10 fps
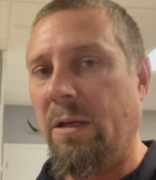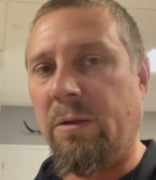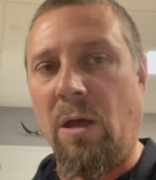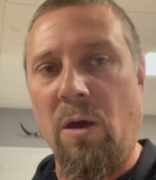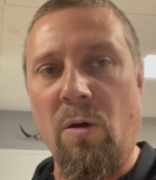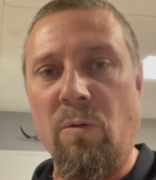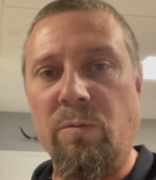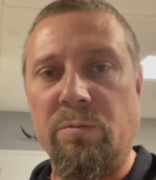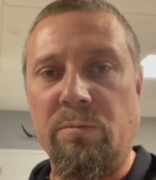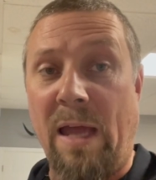
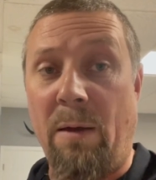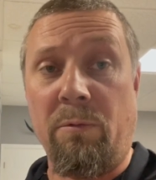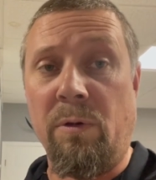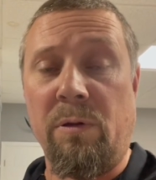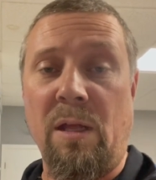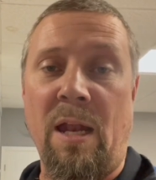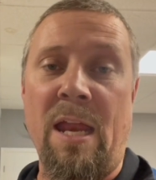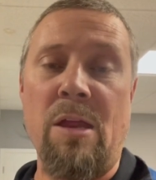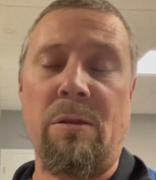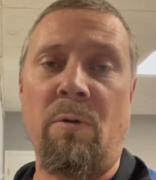So that one was an
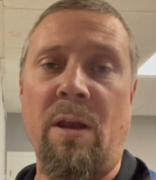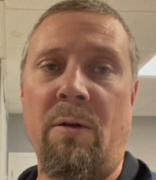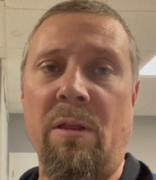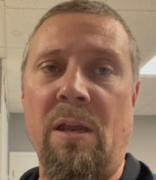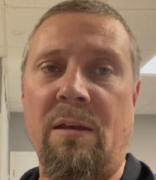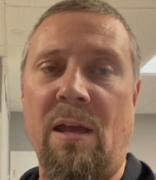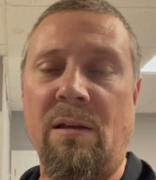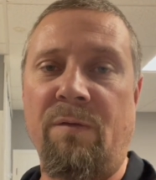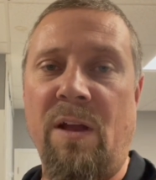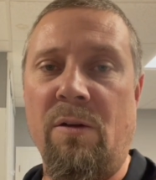easy one. I really didn't take
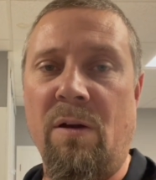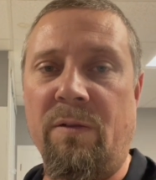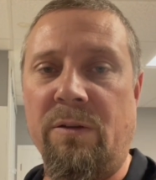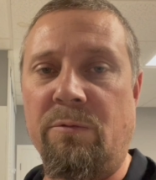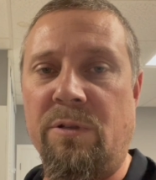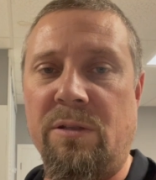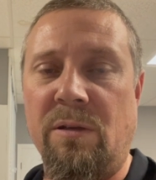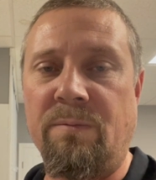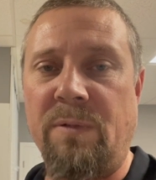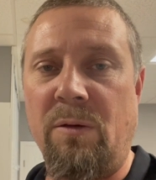no video of because it, was just
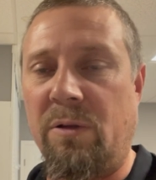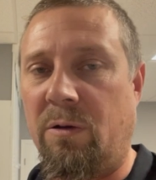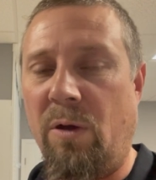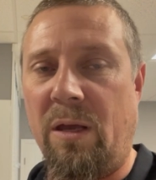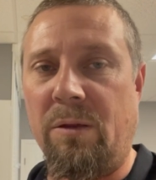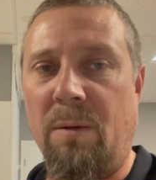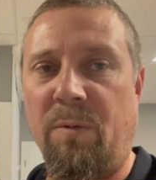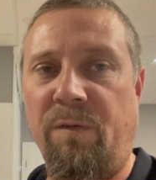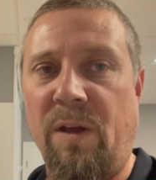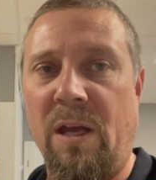a, it was a quick,
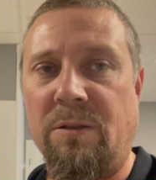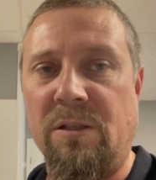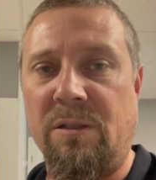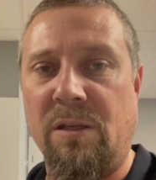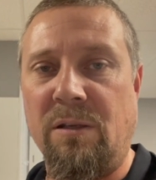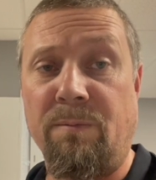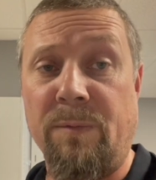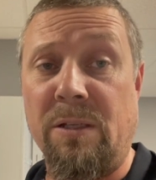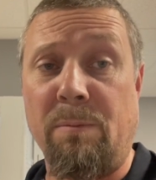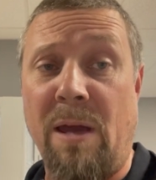simple fix, just a,
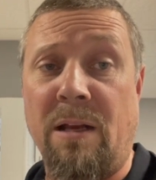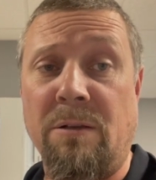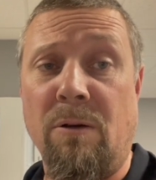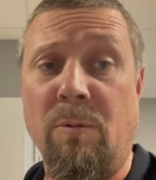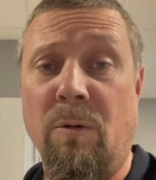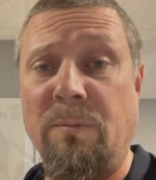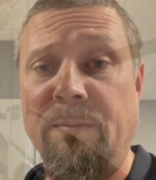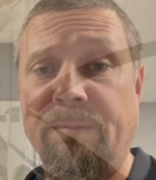just a bad control board.